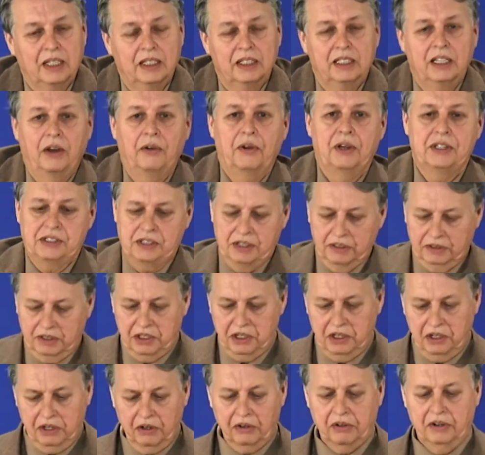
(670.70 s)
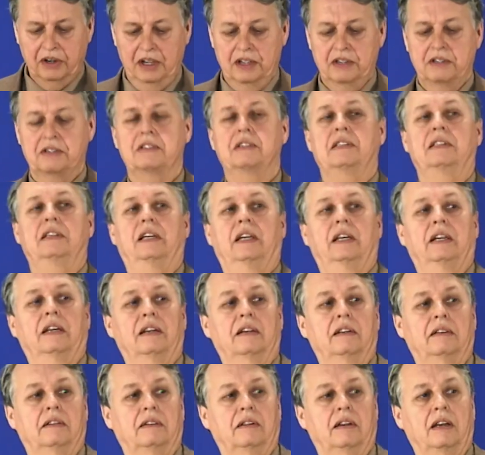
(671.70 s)
Now, it's a curious thing
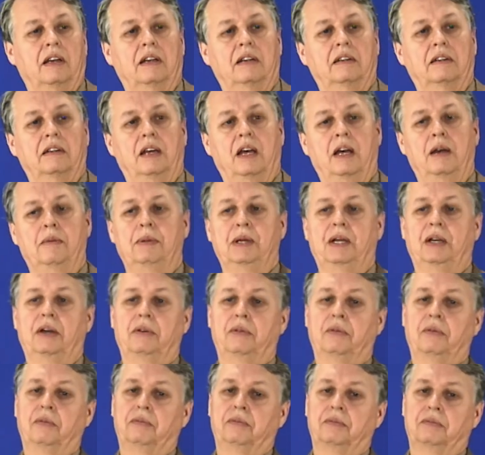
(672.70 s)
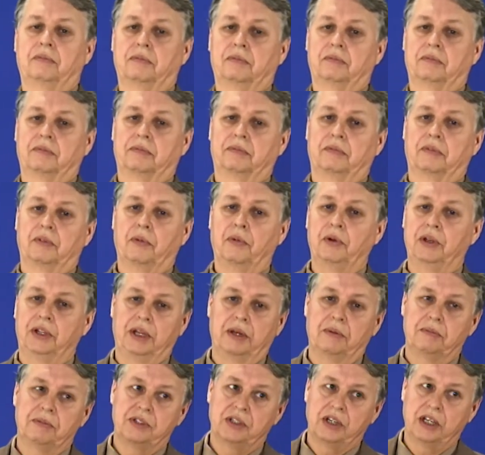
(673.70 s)
about
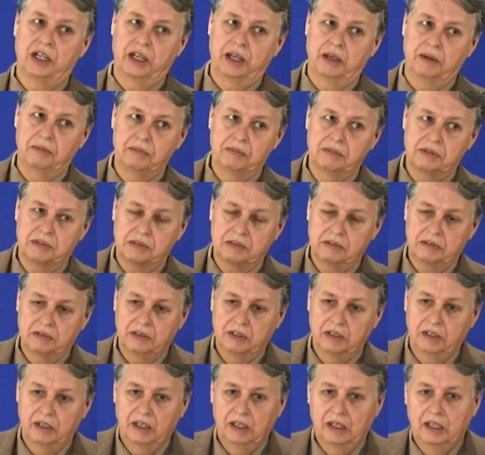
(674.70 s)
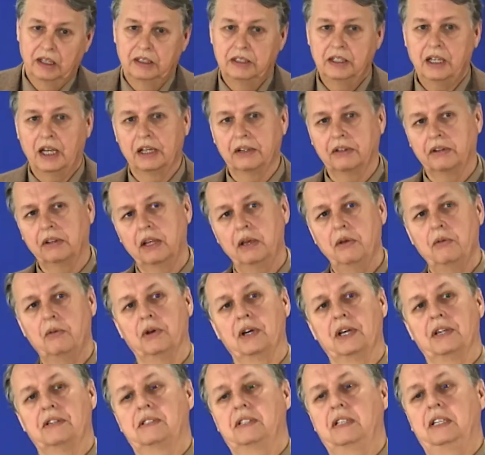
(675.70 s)
William James. Not only
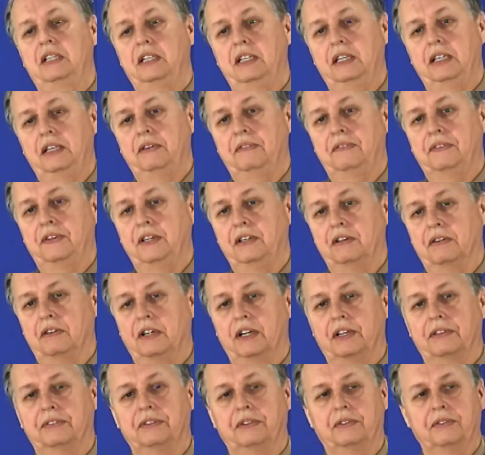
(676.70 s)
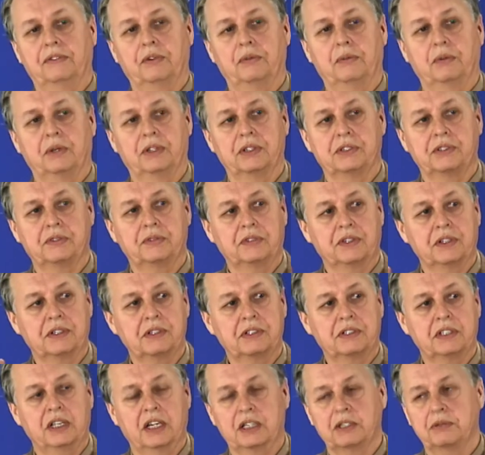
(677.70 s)
was he the author of the world's
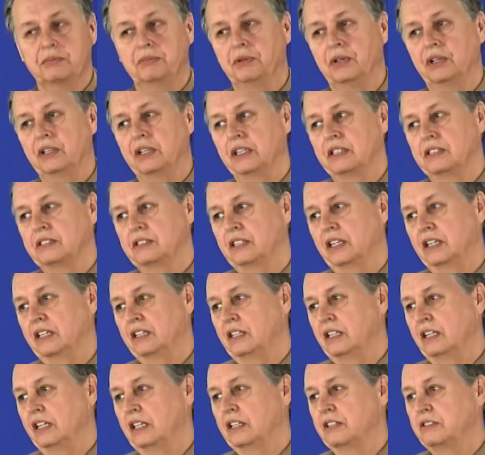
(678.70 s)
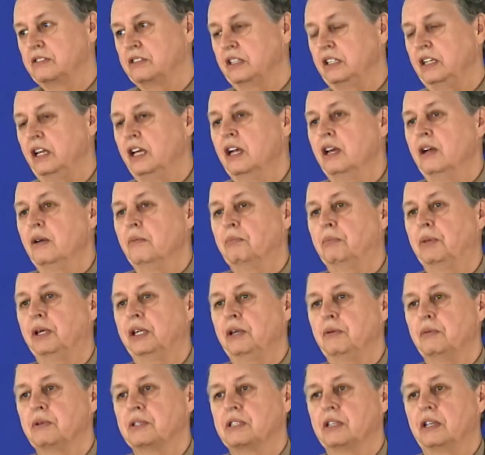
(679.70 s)
first textbook on psychology, but
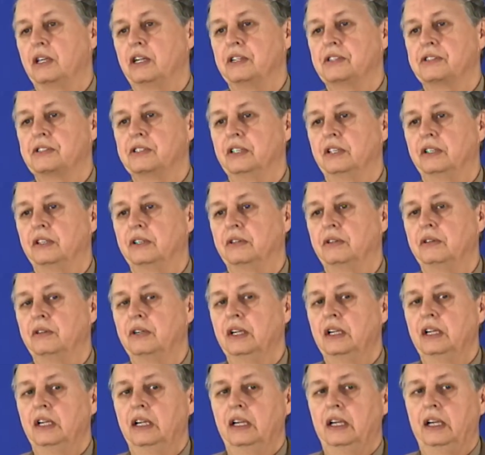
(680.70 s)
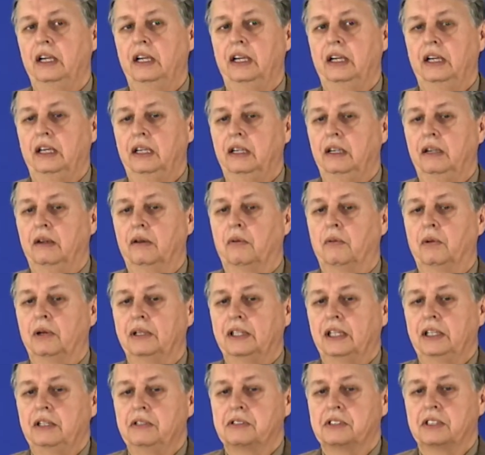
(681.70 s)
he was also a, what
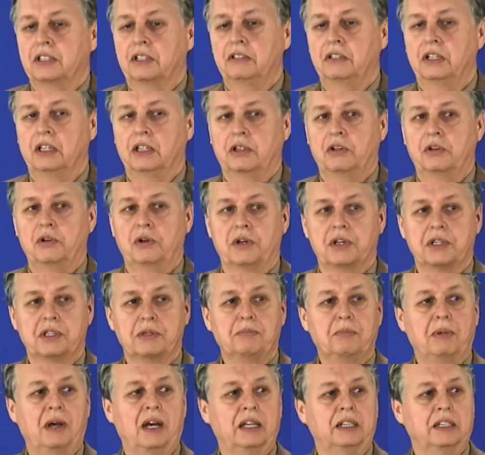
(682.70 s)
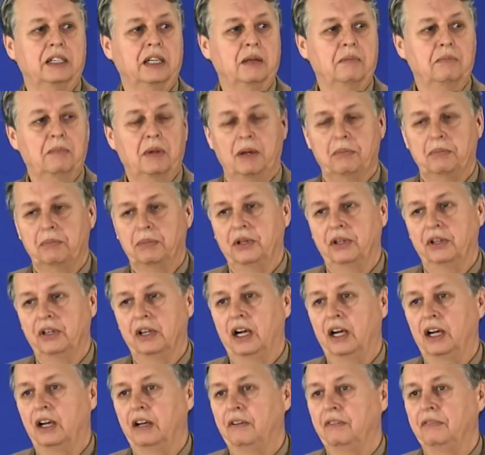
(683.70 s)
they used to call a corresponding member
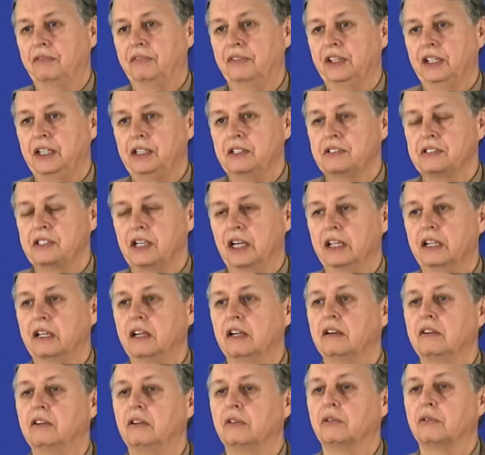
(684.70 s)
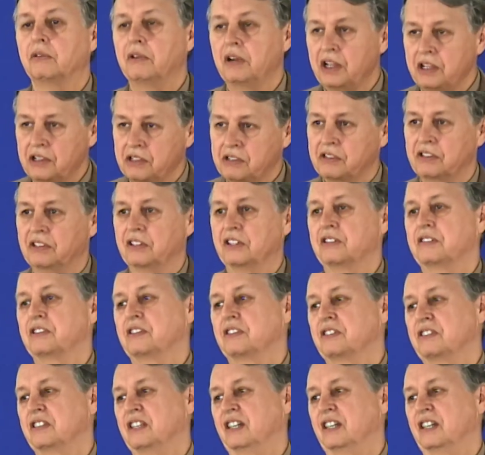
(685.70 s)
of the Psychical Research